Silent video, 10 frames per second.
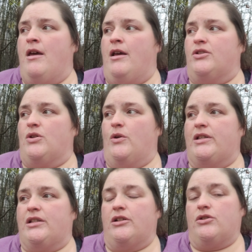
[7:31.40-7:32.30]
So he's
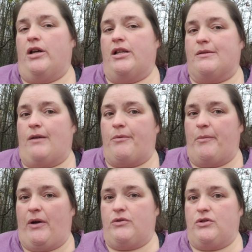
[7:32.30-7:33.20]
going to try and swap them
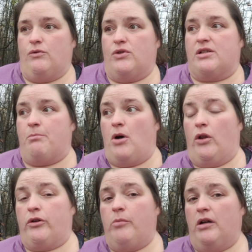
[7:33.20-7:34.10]
out to
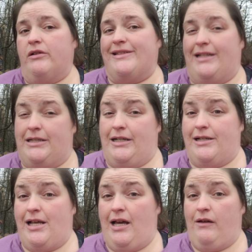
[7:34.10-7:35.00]
smaller bottles that he does
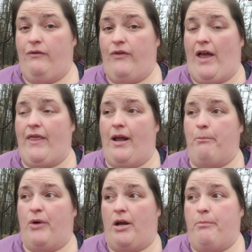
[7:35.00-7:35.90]
have, and then
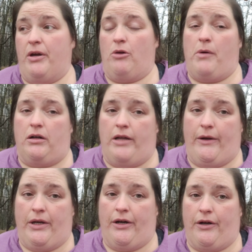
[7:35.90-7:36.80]
bring a bigger bottle out
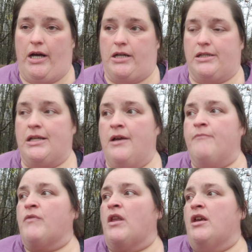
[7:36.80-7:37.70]
here to us.
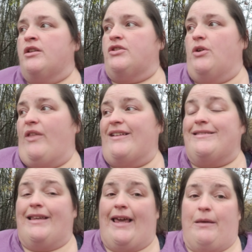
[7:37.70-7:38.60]
So that's the
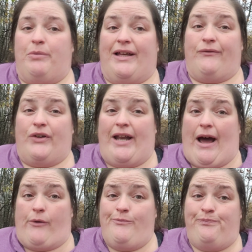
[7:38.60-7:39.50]
game plan for
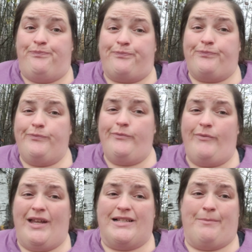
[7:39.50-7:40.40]
now.
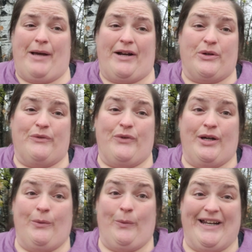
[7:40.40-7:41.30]
It's a matter of
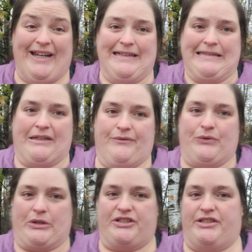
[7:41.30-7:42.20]
waiting,
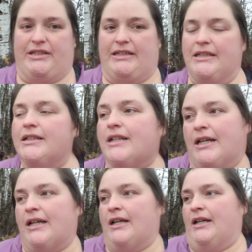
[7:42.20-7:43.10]
unfortunately.
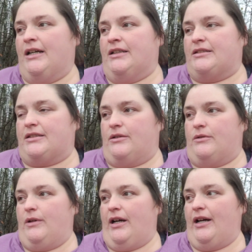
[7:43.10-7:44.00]

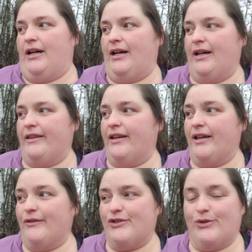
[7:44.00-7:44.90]
So I think
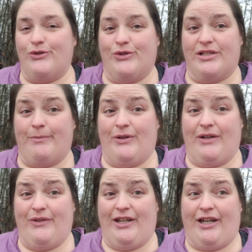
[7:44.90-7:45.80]
I've showed you just about
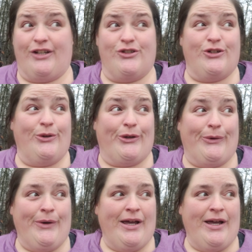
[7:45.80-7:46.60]
everything I can show you.